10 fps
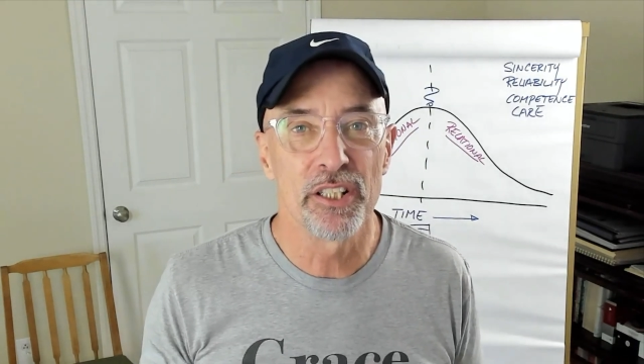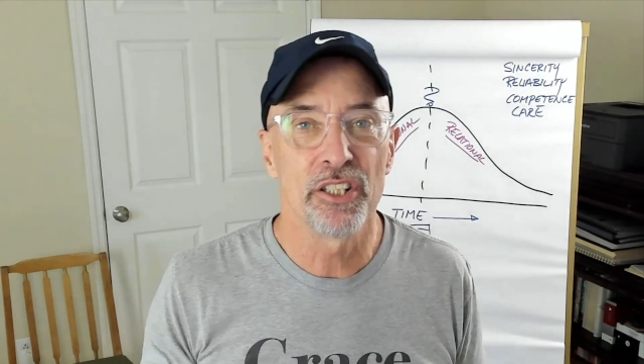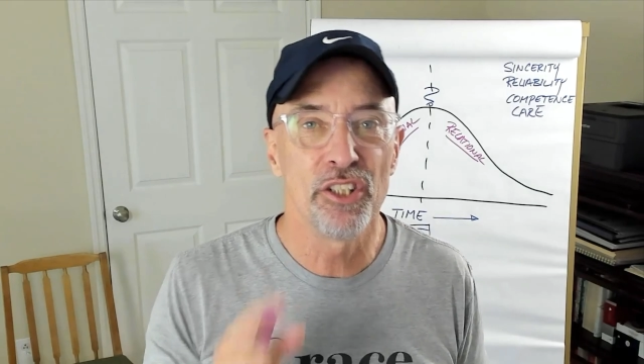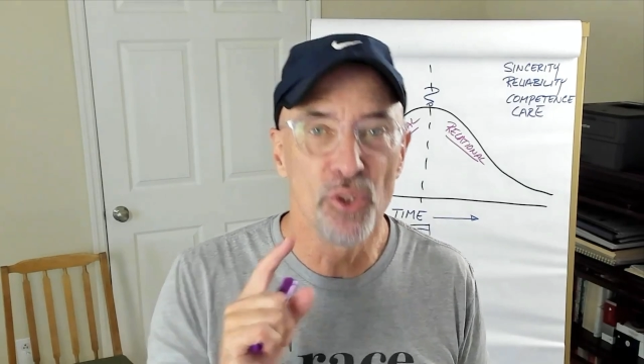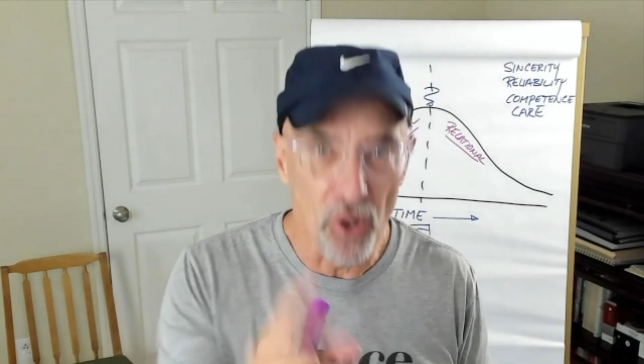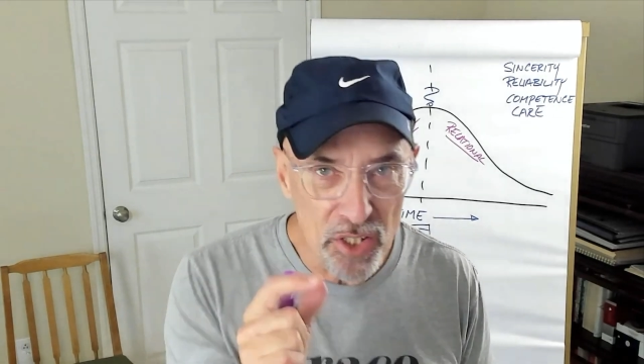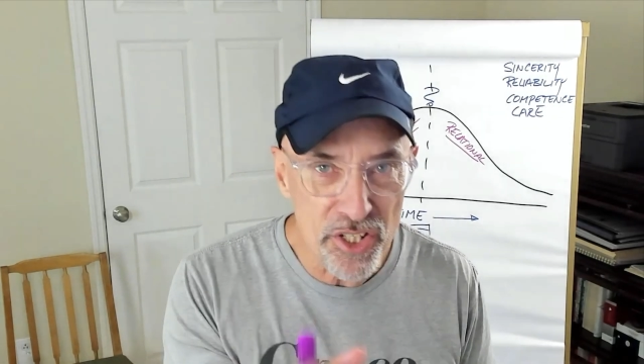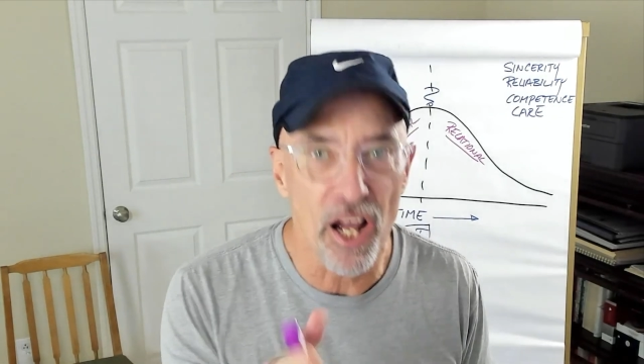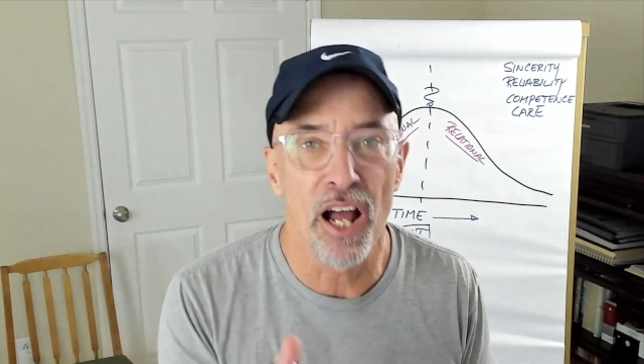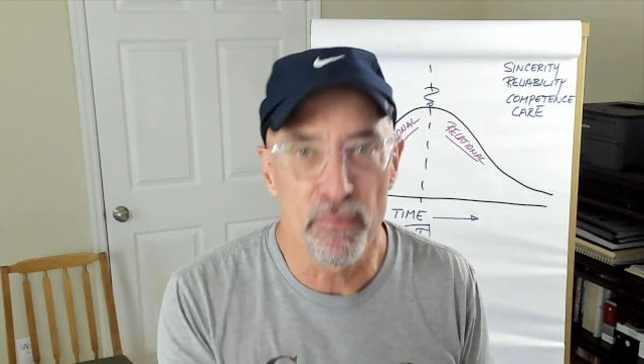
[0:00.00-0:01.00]
your
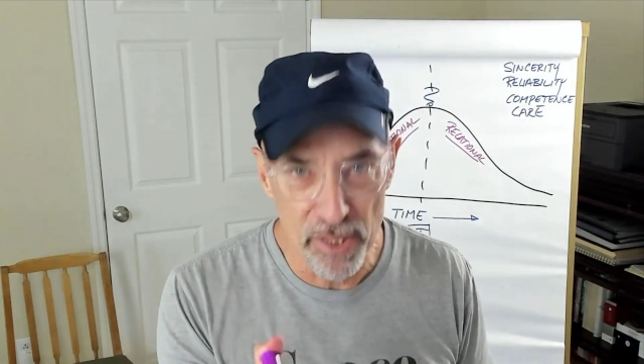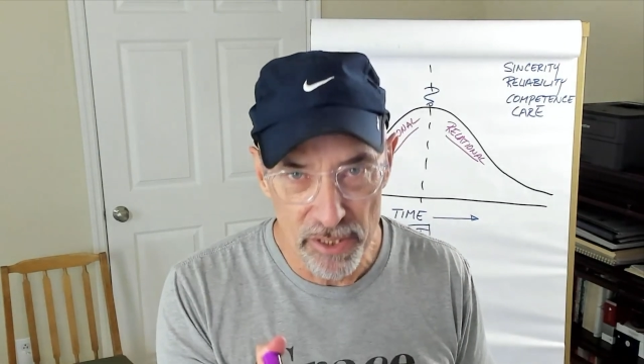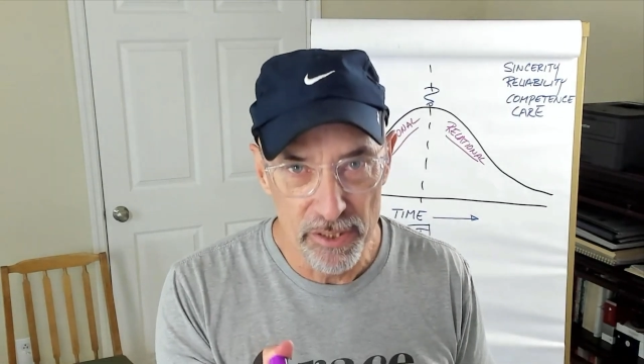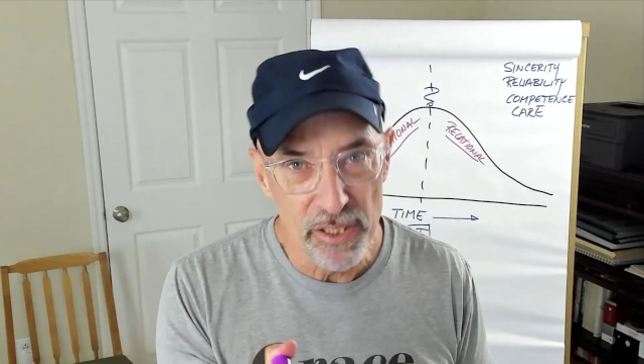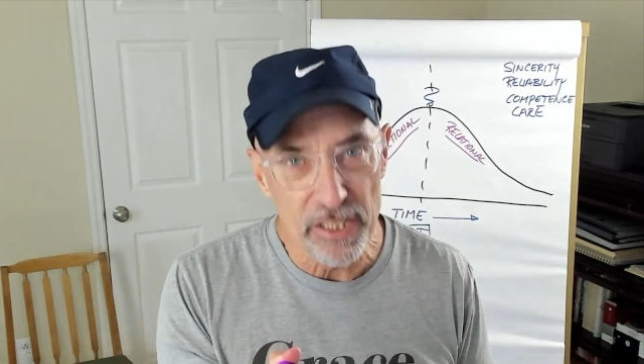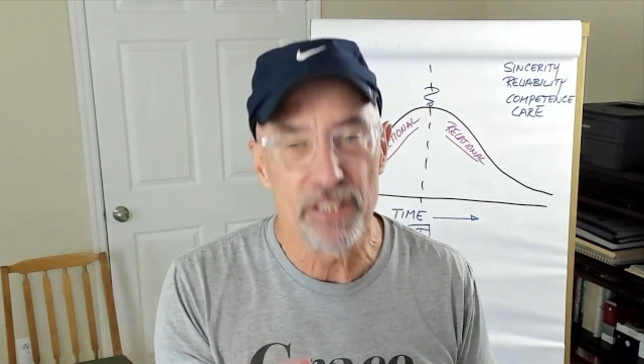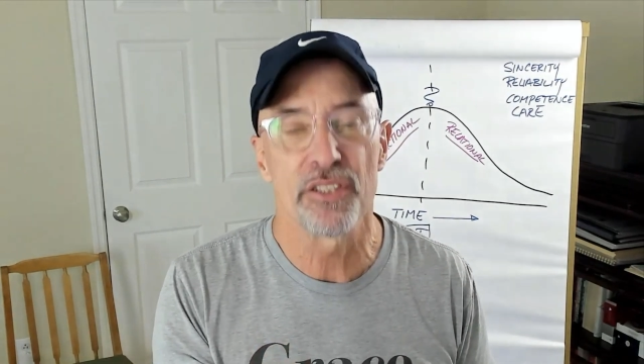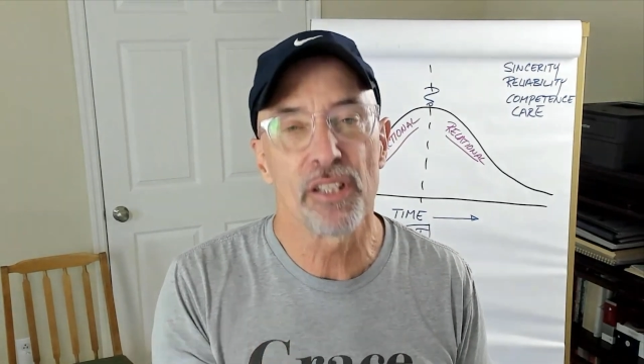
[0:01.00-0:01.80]
job is